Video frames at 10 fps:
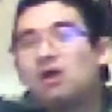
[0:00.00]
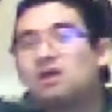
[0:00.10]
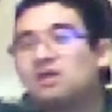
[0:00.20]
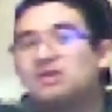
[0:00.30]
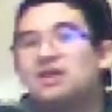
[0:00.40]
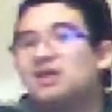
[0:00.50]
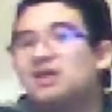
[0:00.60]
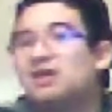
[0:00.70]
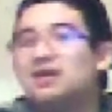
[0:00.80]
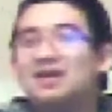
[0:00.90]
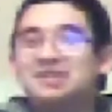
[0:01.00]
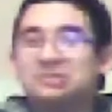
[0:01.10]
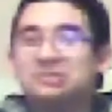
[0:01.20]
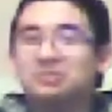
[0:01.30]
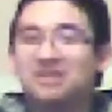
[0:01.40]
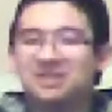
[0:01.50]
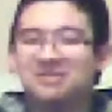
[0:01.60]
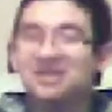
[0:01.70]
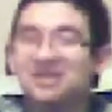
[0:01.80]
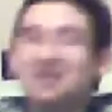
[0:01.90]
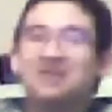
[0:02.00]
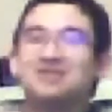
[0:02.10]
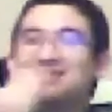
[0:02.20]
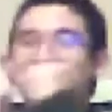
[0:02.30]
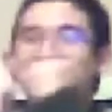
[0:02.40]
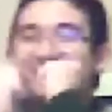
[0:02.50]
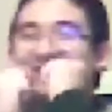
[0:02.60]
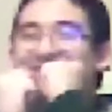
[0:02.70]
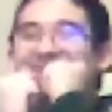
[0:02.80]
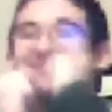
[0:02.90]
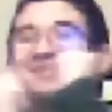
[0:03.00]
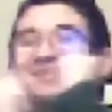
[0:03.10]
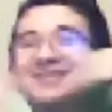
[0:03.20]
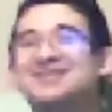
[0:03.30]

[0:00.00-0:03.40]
ay ay ay! I just want it to start.